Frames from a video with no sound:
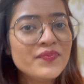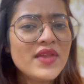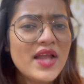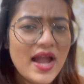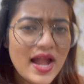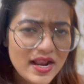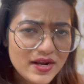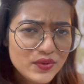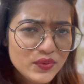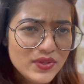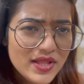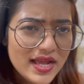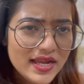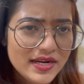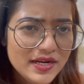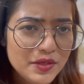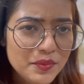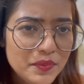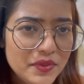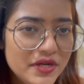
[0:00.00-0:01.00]
I'll do that
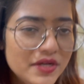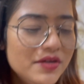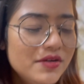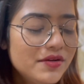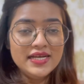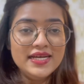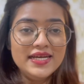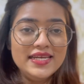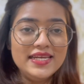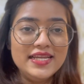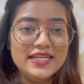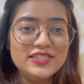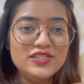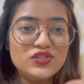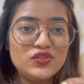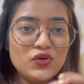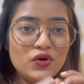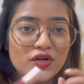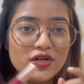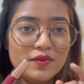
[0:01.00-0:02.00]
in a bit. Let's
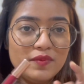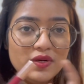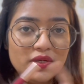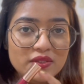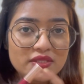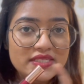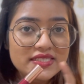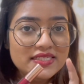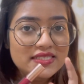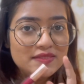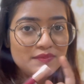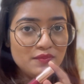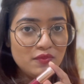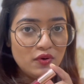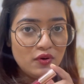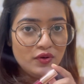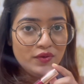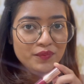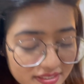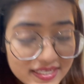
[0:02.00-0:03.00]
talk about this
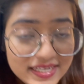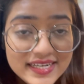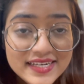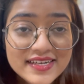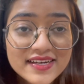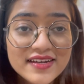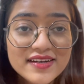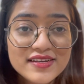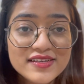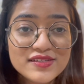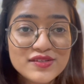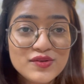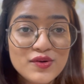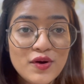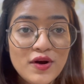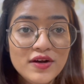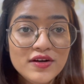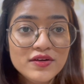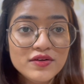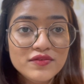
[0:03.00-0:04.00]
more. It does
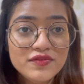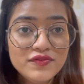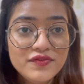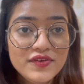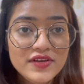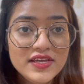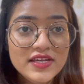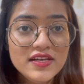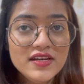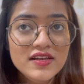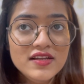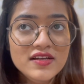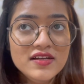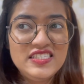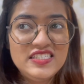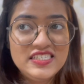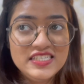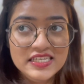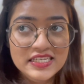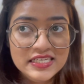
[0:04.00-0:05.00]
not feel
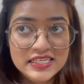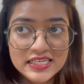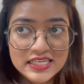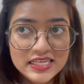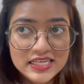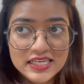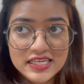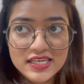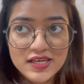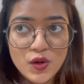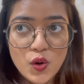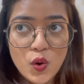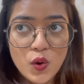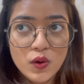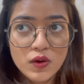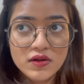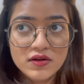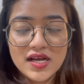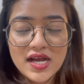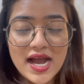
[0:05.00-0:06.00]
stingy
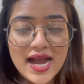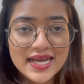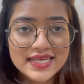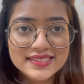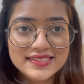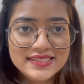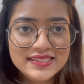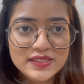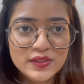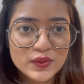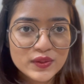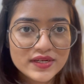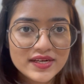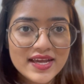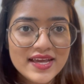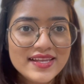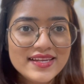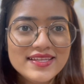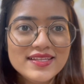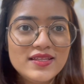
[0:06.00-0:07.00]
or icy or
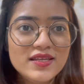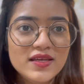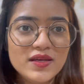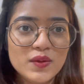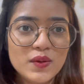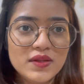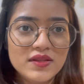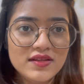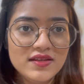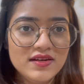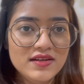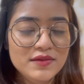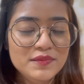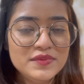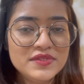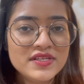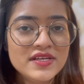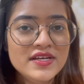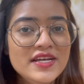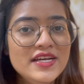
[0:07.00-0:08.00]
anything on the
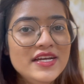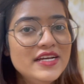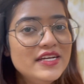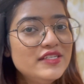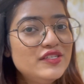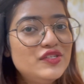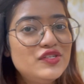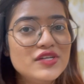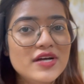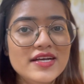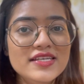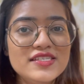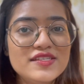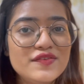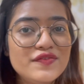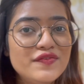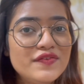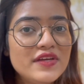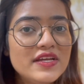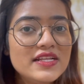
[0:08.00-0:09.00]
lips. It
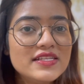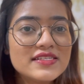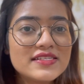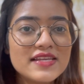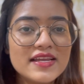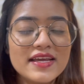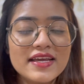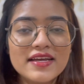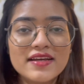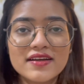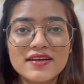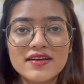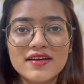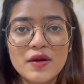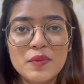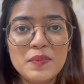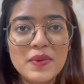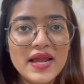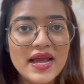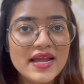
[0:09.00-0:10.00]
just feels like
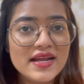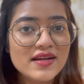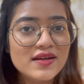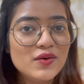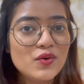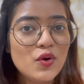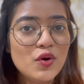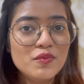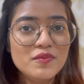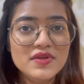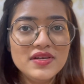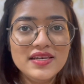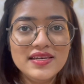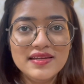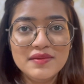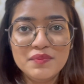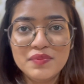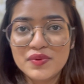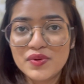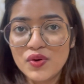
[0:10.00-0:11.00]
applying a normal
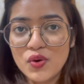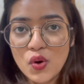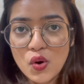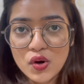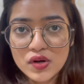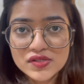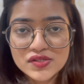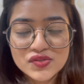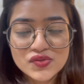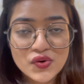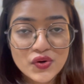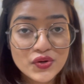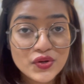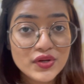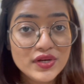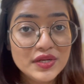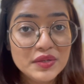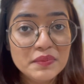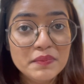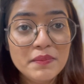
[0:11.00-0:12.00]
lip gloss or
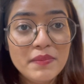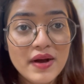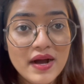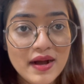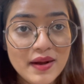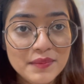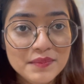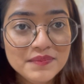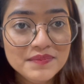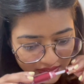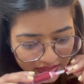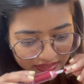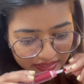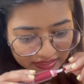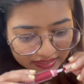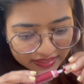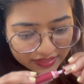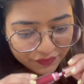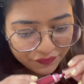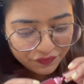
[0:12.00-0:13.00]
your lip balm.
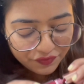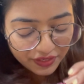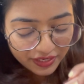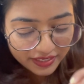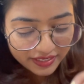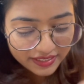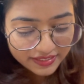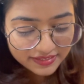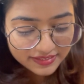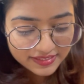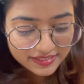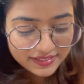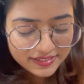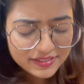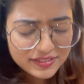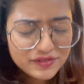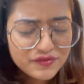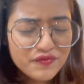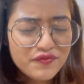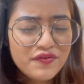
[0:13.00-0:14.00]
The fragrance
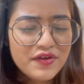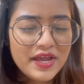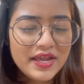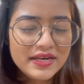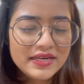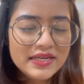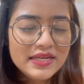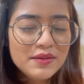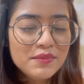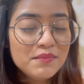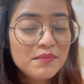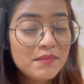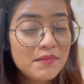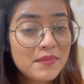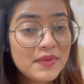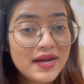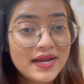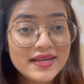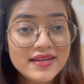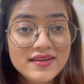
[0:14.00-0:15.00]
is very
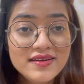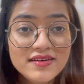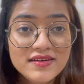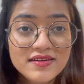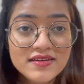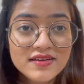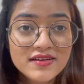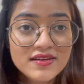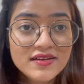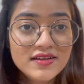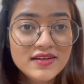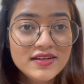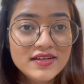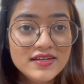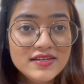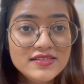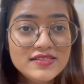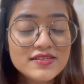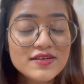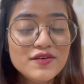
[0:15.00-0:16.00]
mild.
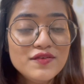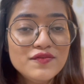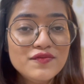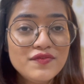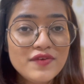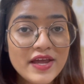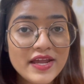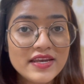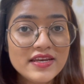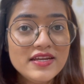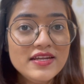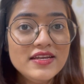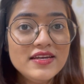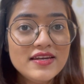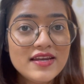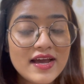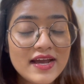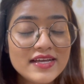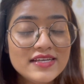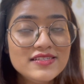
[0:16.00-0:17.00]
It's a very
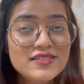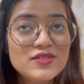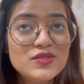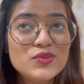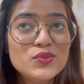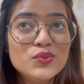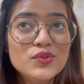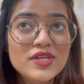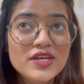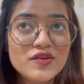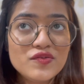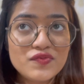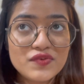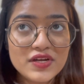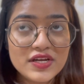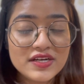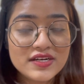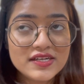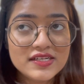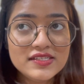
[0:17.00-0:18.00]
nice soothing
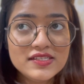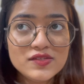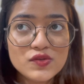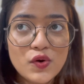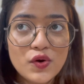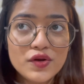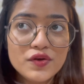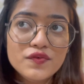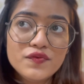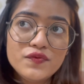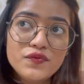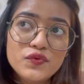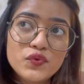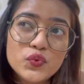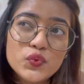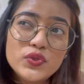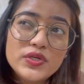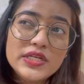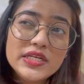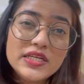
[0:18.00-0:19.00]
fragrance on a
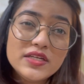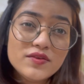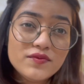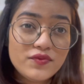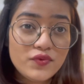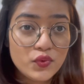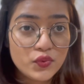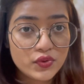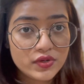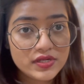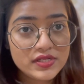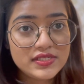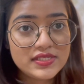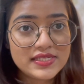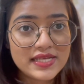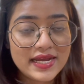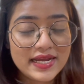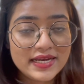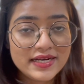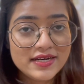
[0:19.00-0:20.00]
fruity and floral
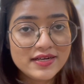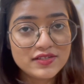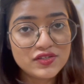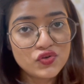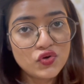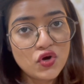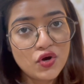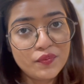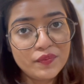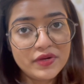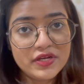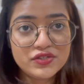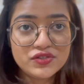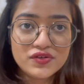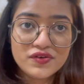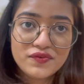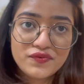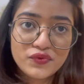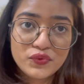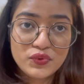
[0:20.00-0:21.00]
side. It is a combination
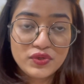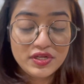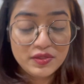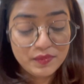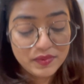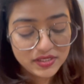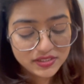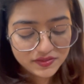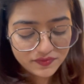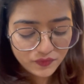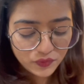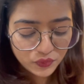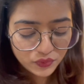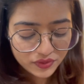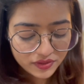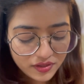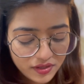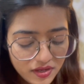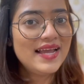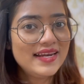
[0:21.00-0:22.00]
of fruity plus
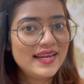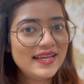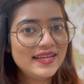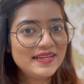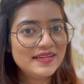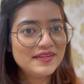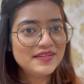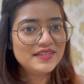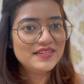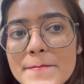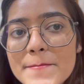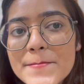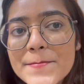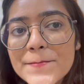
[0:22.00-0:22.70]
floral. I like it.